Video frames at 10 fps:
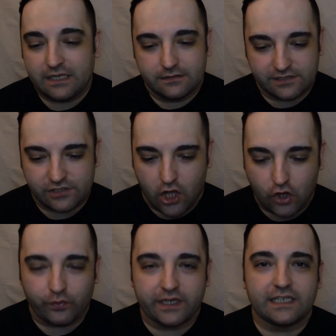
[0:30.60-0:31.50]
This
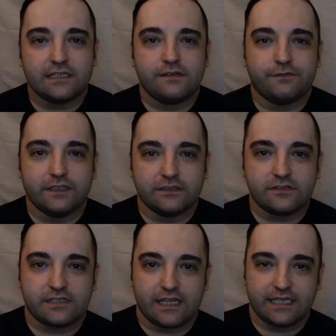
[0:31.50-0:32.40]
already
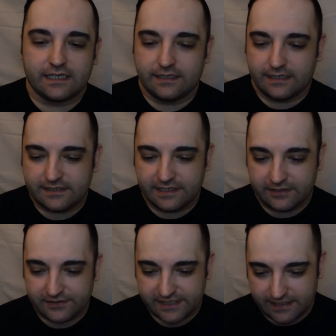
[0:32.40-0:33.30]
feels like an
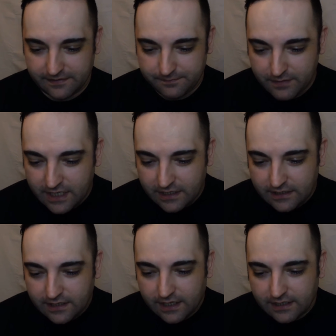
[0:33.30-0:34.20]
SNL skit.
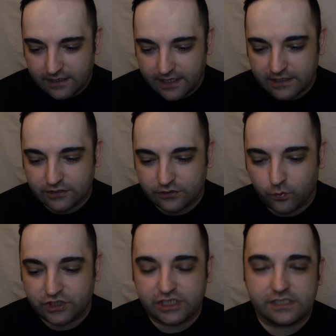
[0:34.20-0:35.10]
And
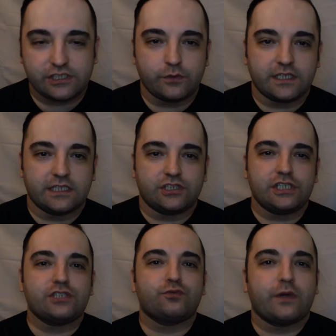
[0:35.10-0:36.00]
what she is doing is
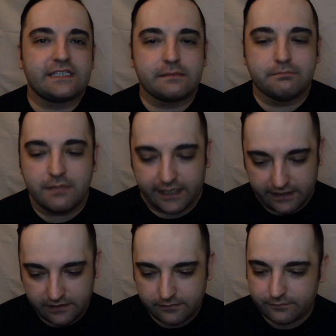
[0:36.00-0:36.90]
she is raising
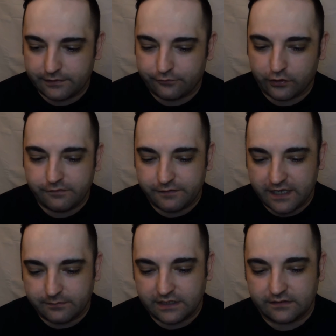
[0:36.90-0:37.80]
money for a
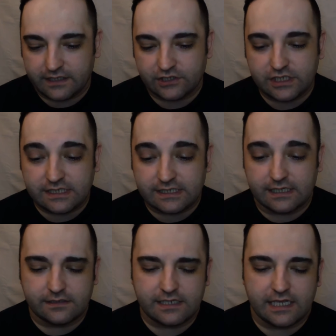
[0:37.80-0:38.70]
family that she
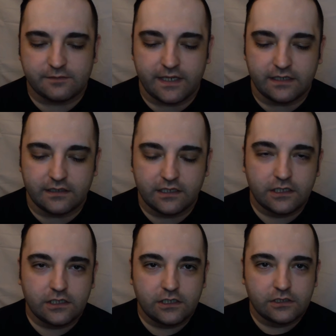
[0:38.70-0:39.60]
says has been
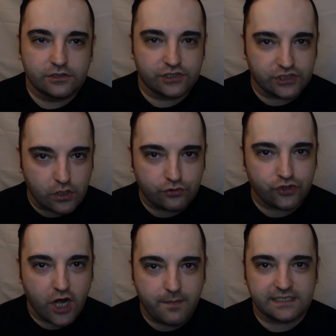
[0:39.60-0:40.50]
so
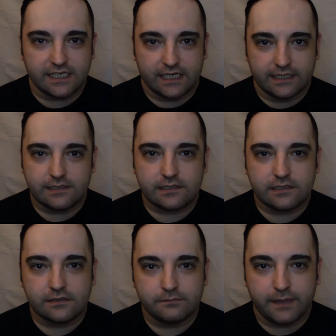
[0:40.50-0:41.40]
traumatized
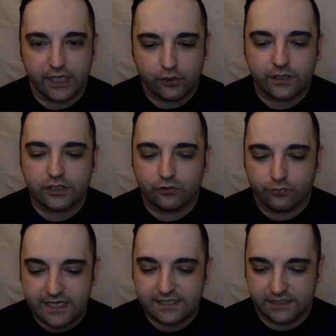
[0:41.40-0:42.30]
by critical
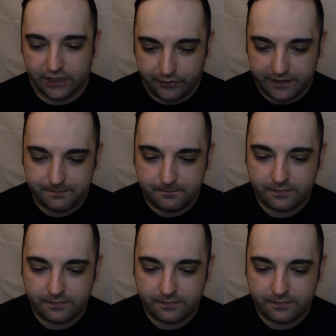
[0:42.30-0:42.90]
race theory